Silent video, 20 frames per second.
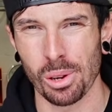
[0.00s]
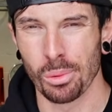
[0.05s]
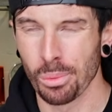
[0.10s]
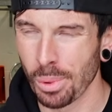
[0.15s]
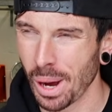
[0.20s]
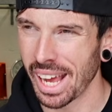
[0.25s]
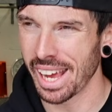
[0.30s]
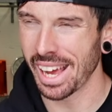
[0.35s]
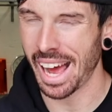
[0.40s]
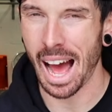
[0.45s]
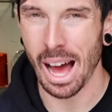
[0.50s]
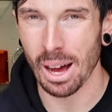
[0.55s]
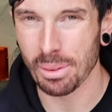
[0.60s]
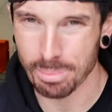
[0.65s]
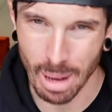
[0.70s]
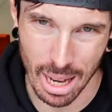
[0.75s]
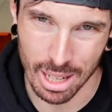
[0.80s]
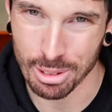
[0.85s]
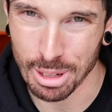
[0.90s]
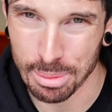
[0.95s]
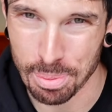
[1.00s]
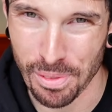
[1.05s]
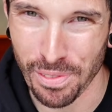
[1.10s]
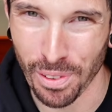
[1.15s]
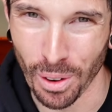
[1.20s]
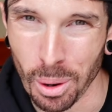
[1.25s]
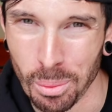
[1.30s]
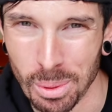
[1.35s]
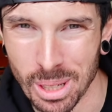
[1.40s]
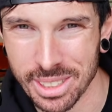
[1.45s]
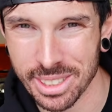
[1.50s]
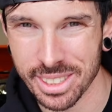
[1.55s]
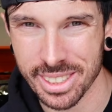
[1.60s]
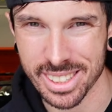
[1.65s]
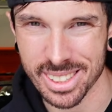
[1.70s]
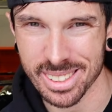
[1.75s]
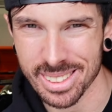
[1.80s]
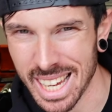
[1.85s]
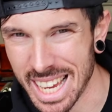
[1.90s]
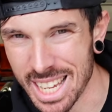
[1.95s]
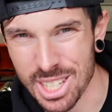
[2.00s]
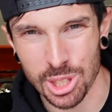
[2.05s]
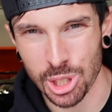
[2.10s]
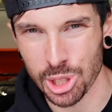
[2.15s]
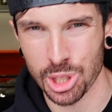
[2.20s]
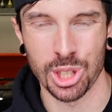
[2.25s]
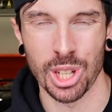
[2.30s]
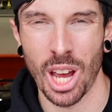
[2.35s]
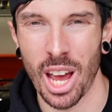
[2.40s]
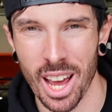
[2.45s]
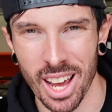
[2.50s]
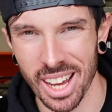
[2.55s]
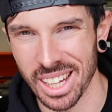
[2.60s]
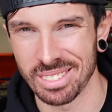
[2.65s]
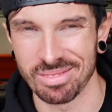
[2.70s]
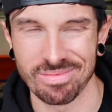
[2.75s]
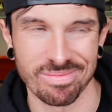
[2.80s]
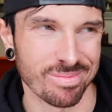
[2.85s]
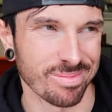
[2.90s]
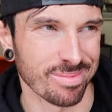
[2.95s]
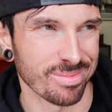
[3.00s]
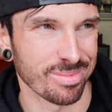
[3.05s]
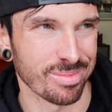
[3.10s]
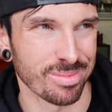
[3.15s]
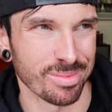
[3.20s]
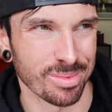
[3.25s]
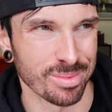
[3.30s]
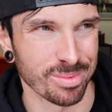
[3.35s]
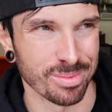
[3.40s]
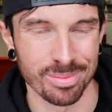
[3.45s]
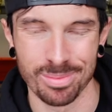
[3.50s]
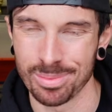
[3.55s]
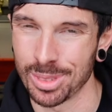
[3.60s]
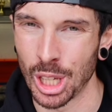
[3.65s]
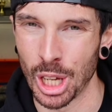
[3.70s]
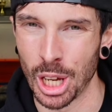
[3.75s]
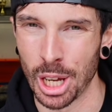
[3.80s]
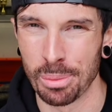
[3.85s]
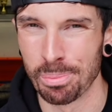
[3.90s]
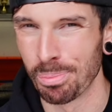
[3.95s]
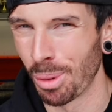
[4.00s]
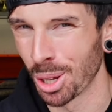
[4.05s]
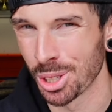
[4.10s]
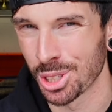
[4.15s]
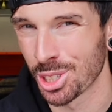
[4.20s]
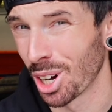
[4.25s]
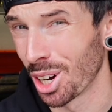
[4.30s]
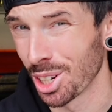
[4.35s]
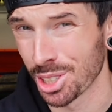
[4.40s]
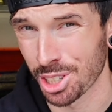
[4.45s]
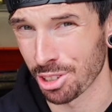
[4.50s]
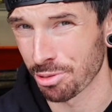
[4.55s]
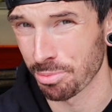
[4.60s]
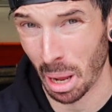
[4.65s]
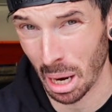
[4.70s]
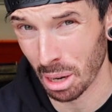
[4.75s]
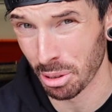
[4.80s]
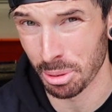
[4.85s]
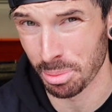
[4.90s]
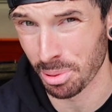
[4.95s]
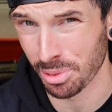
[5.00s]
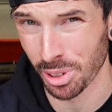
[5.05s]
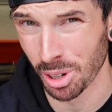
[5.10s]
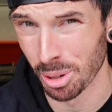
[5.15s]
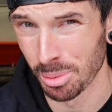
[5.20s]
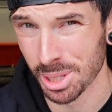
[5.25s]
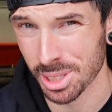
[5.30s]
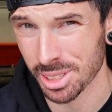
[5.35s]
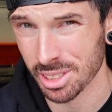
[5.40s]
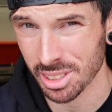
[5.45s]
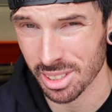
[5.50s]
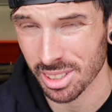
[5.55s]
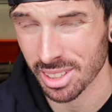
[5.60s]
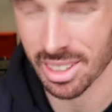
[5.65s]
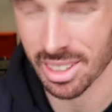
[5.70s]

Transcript: we're at Mallory Performance. Insert the montage of Mallory Performance.